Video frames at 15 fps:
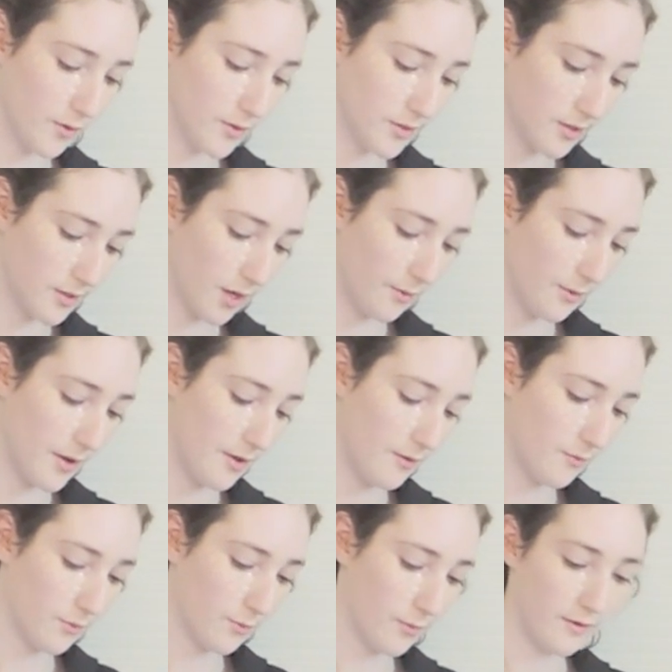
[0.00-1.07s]
going to go
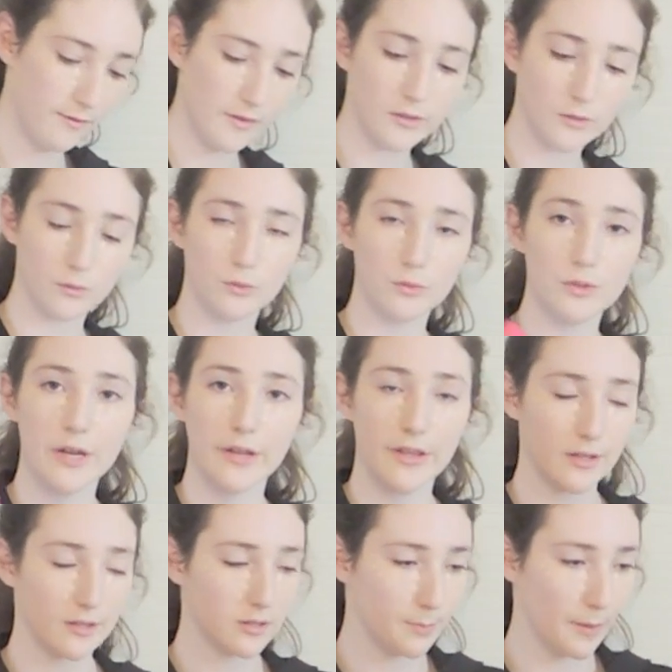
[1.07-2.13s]
in with one of these really
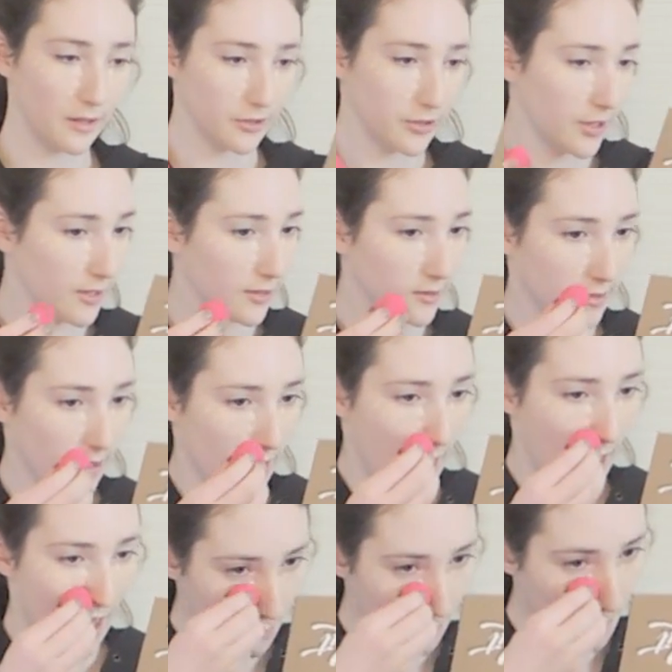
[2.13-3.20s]
good sponges,
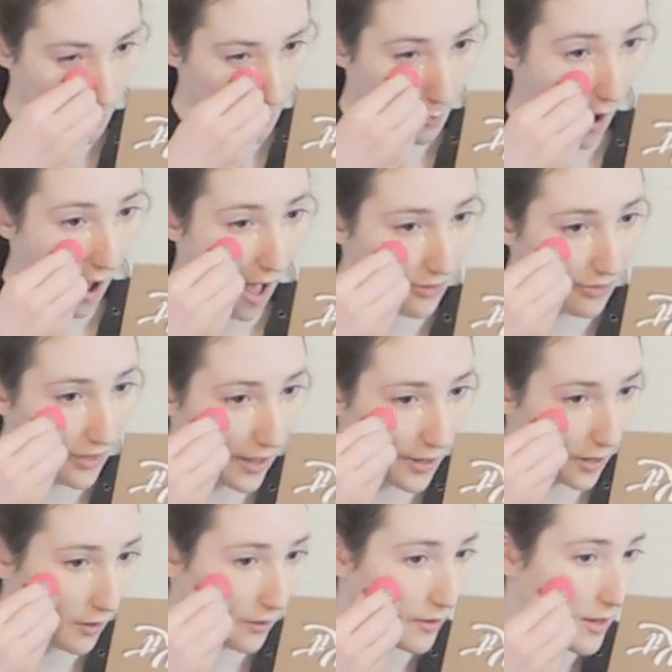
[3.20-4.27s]
pat that
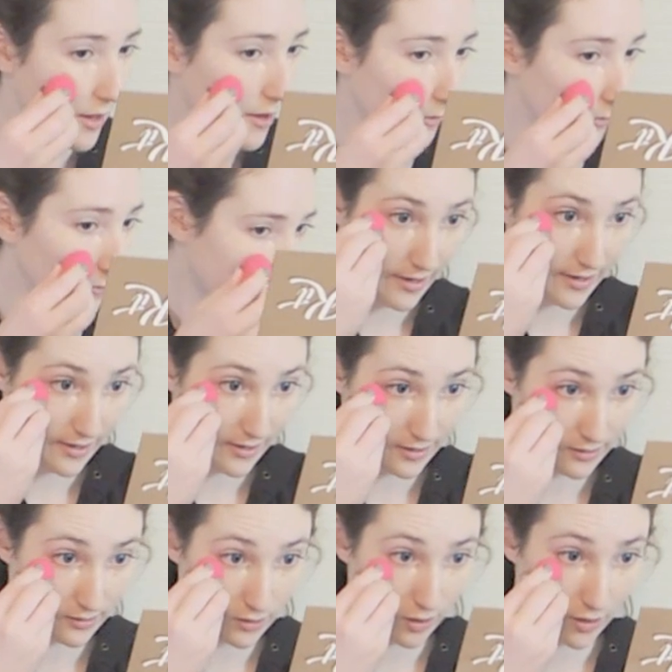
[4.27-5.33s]
all in. It
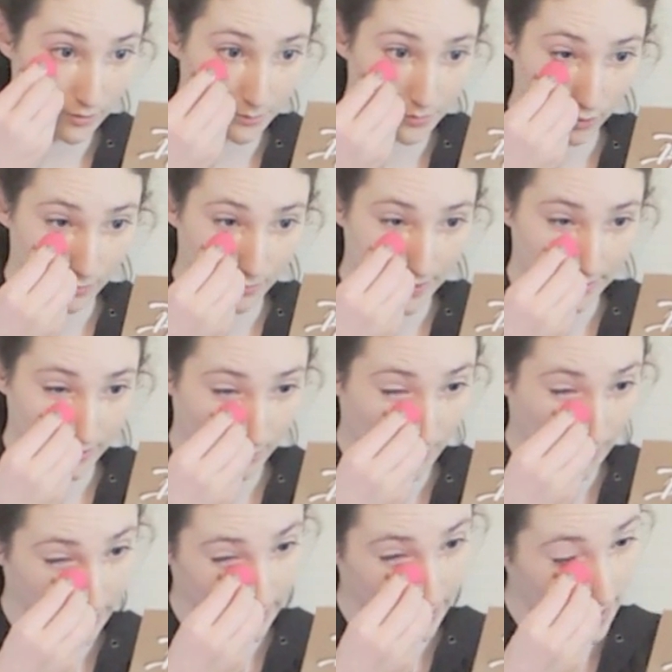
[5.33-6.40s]
is not absorbing into
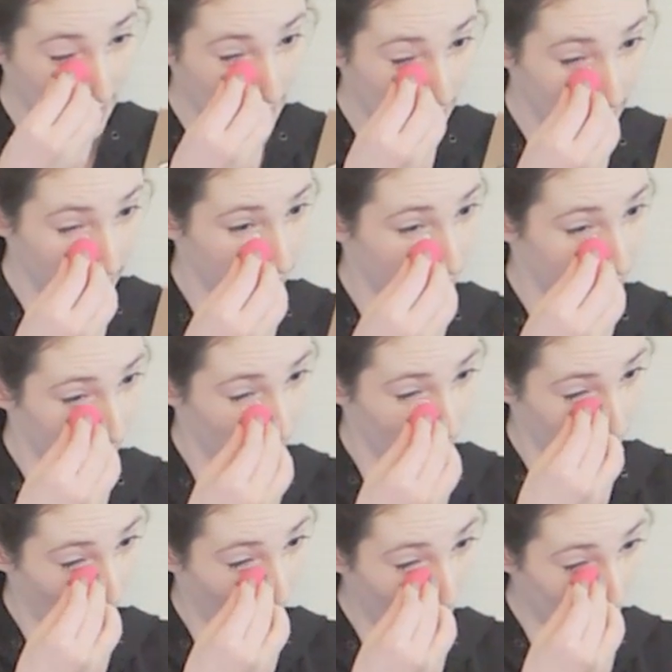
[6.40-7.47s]
my skin, it is just
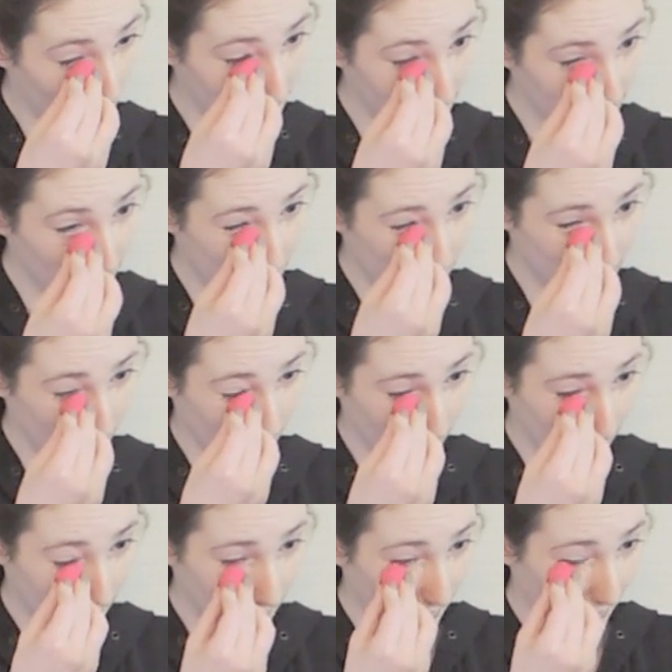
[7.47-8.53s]
on top of my skin, which I
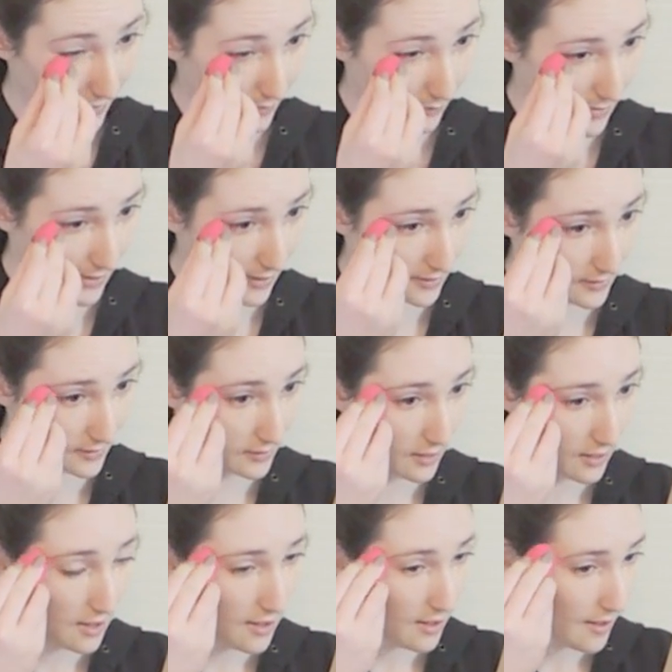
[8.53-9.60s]
really like because
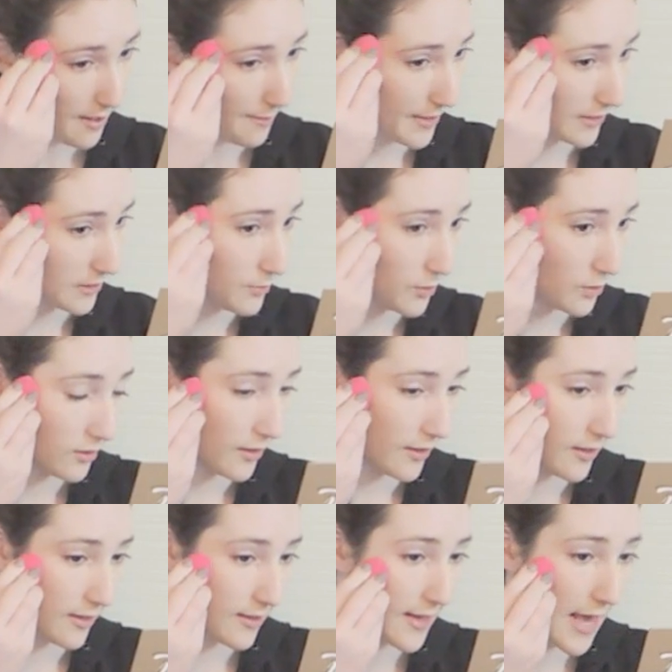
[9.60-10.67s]
it makes me look
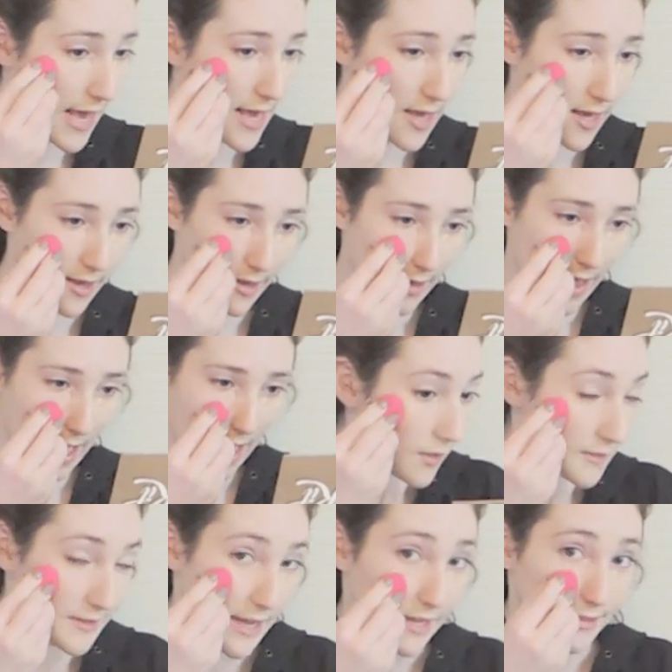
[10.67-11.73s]
like a cake.
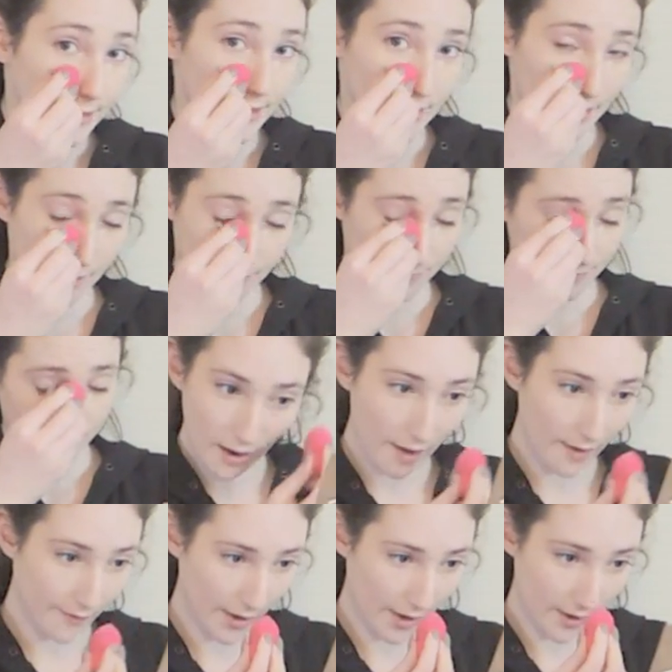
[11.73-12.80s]
Tasty.
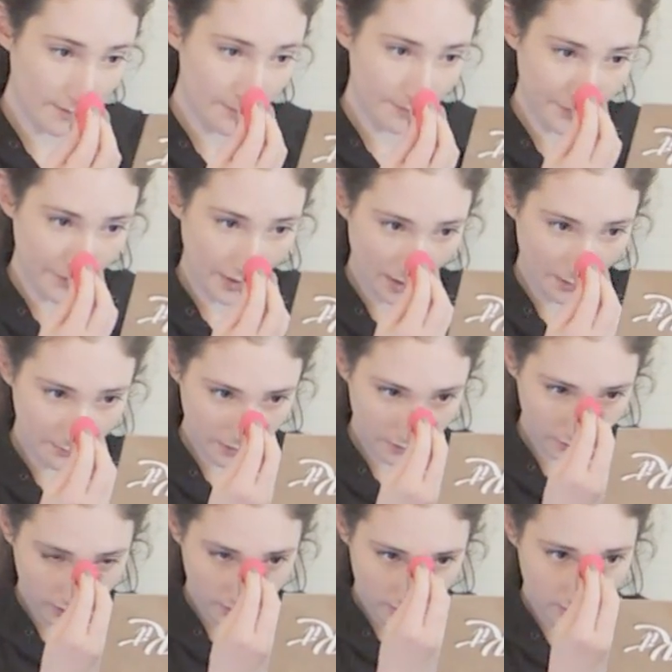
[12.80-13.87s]
And then I'm just
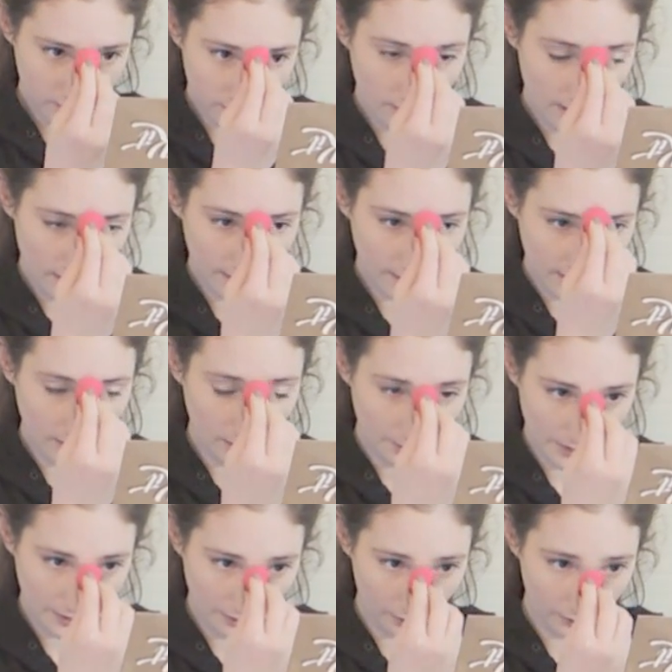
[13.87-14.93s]
going to do that again on
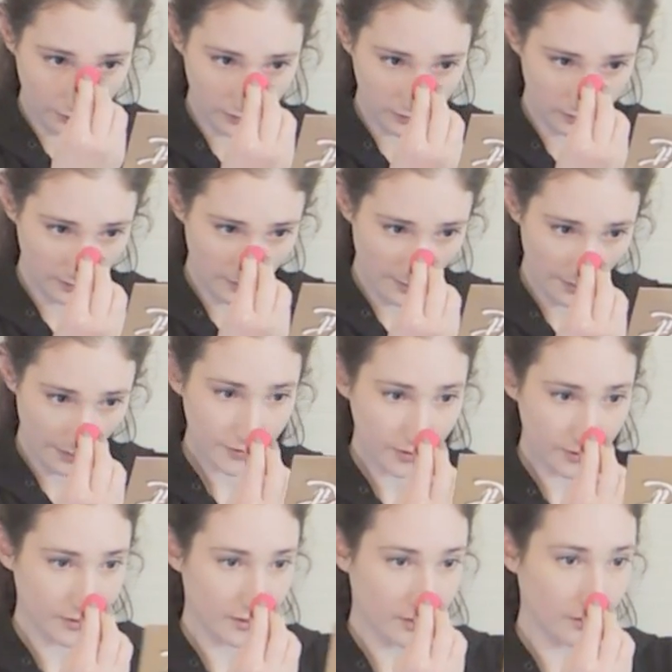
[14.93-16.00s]
my nose,
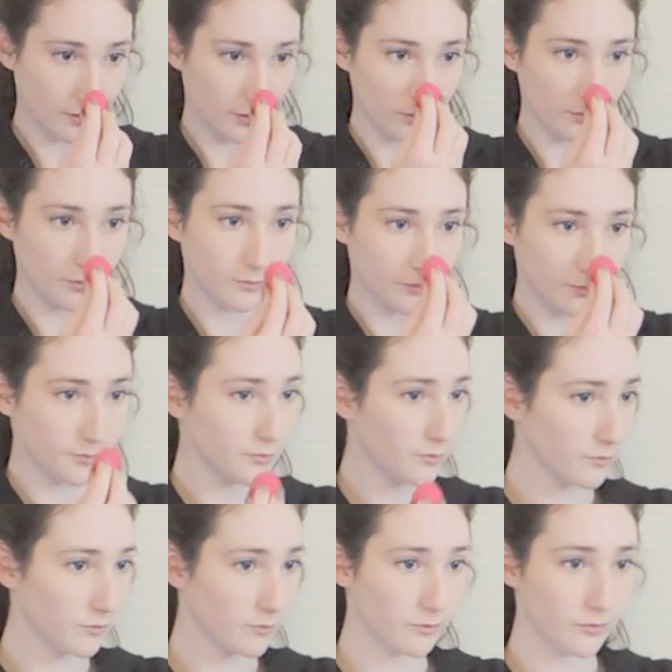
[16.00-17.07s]
just to,
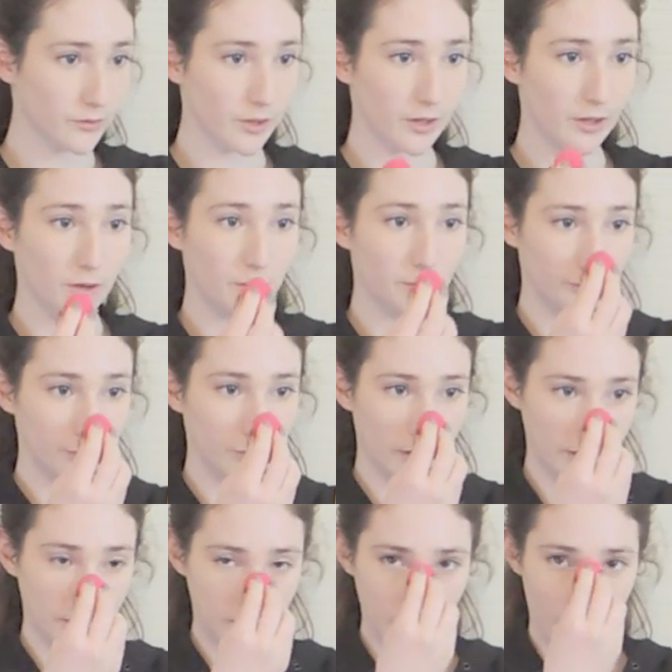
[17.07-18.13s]

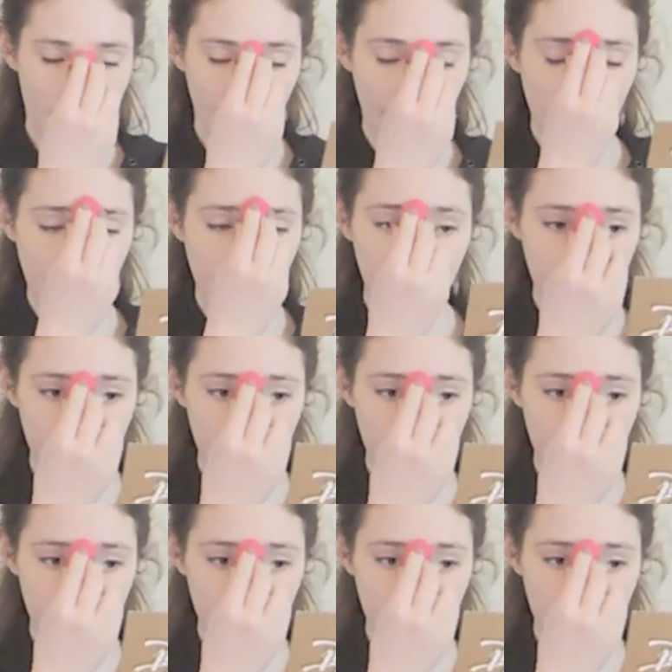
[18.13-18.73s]
really just highlight.